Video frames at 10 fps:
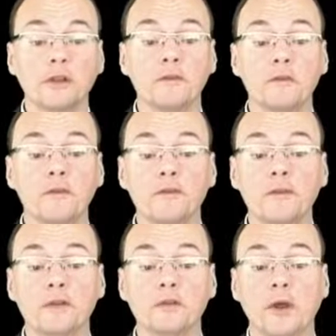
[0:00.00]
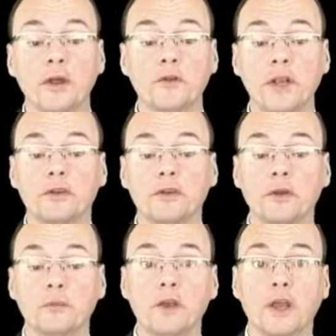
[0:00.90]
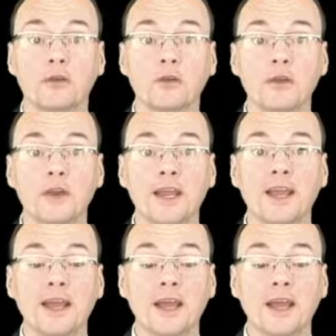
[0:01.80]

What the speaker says: that fast mind reading is subject to the